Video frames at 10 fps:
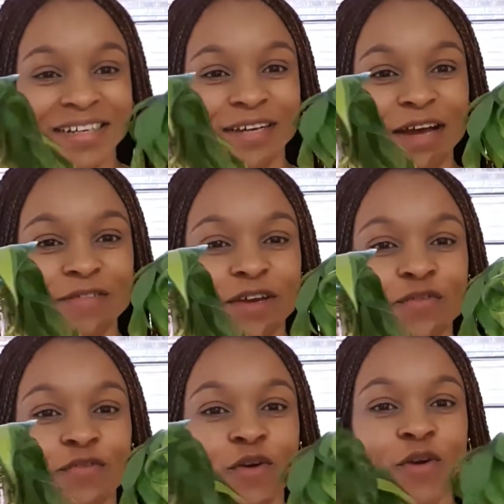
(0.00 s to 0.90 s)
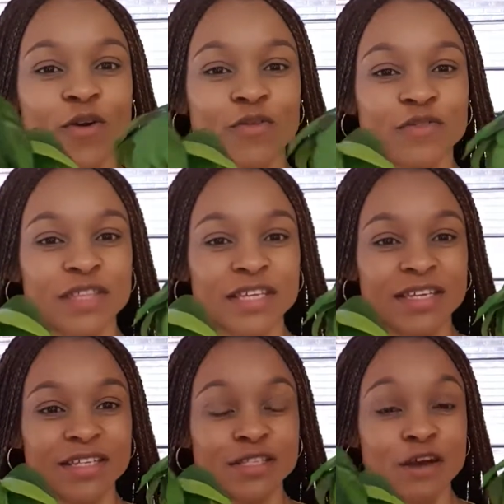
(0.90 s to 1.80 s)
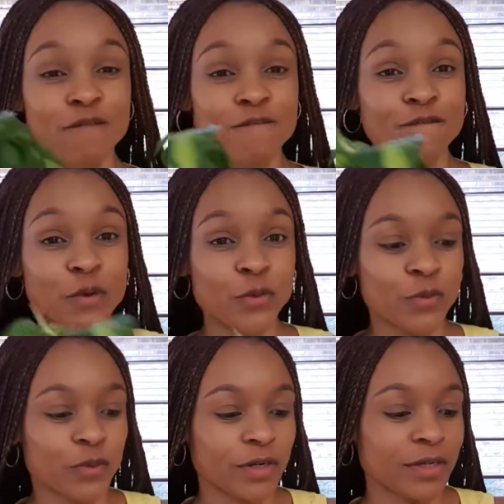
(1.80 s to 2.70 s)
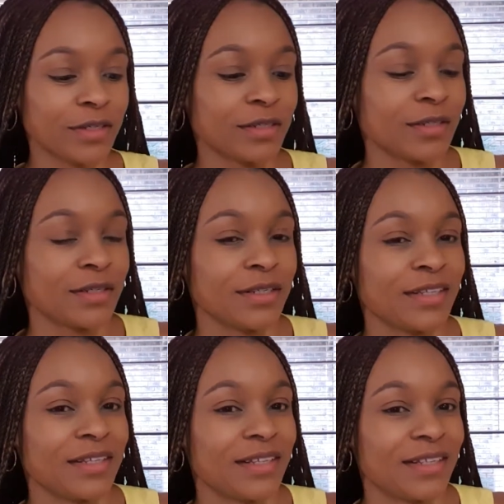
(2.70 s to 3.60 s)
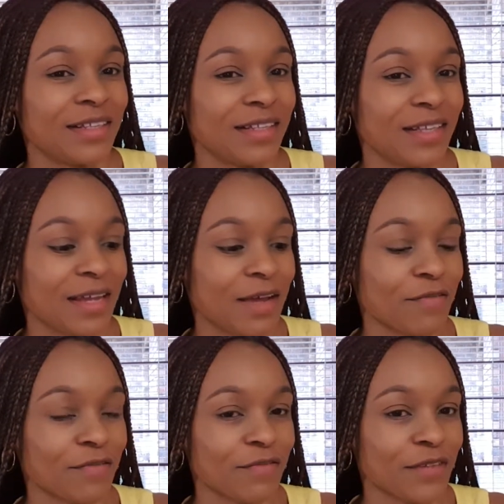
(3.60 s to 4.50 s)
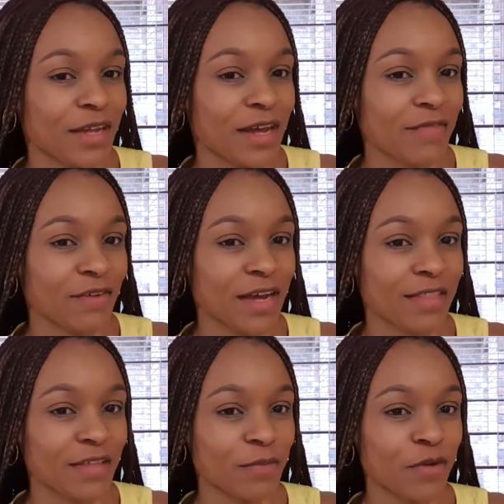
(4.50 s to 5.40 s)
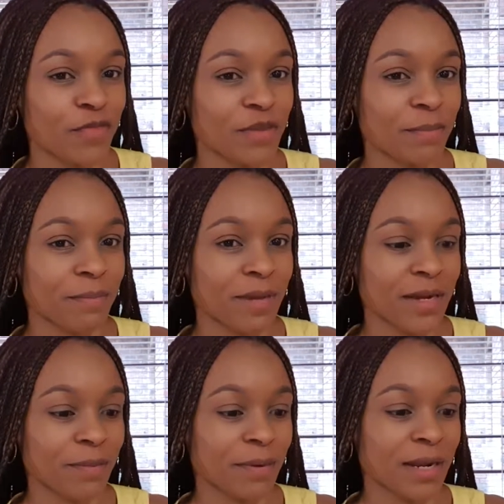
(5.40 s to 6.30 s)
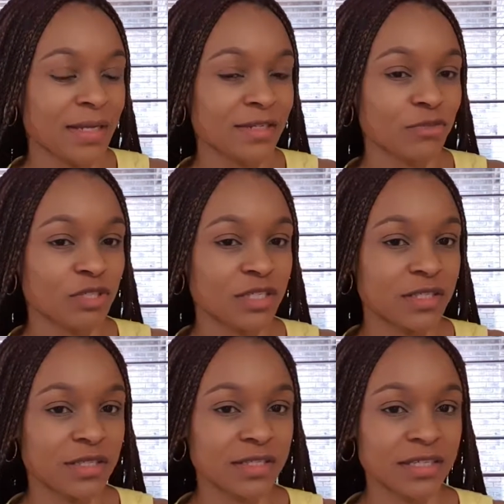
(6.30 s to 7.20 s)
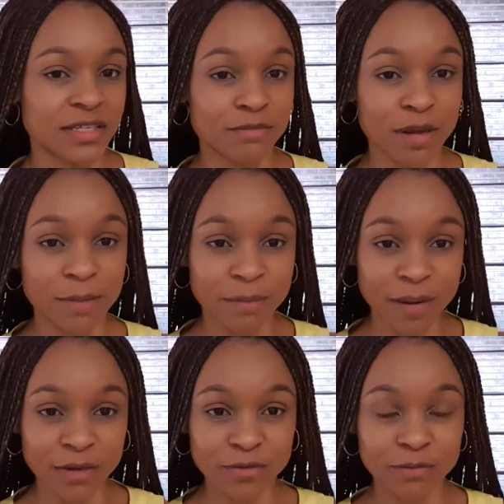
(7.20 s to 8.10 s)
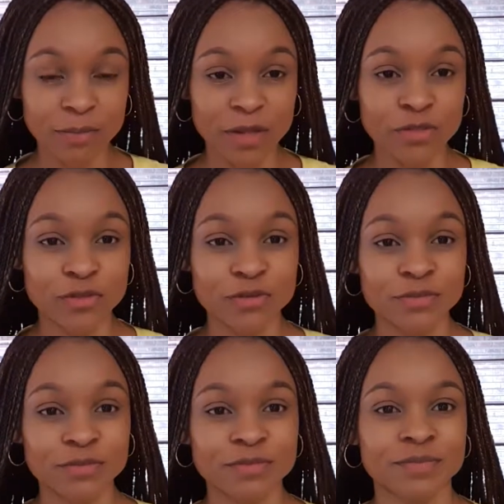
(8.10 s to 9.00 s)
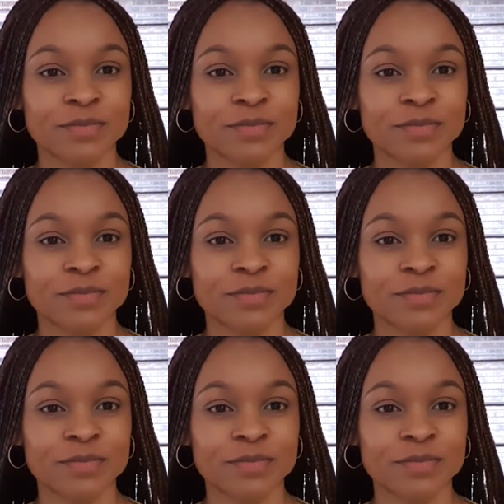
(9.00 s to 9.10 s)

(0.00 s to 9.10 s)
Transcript: I've got 4 of these full. I've cut them off the mother plant, which is sitting in my bathroom.